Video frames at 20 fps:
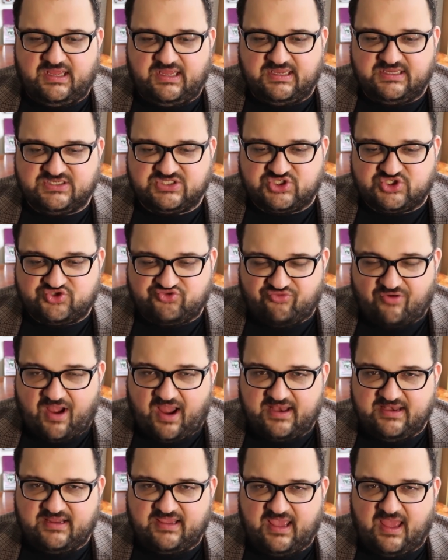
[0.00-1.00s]
is
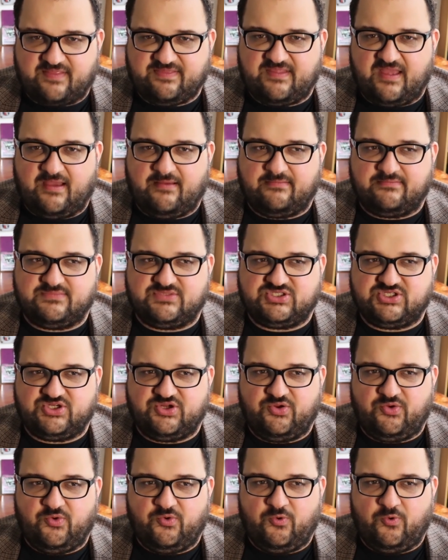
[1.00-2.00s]
try to get them
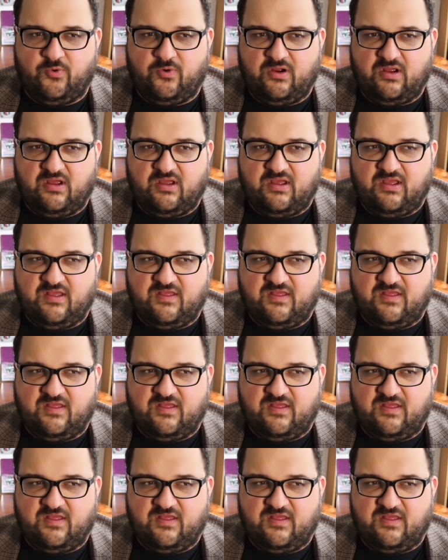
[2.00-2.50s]
to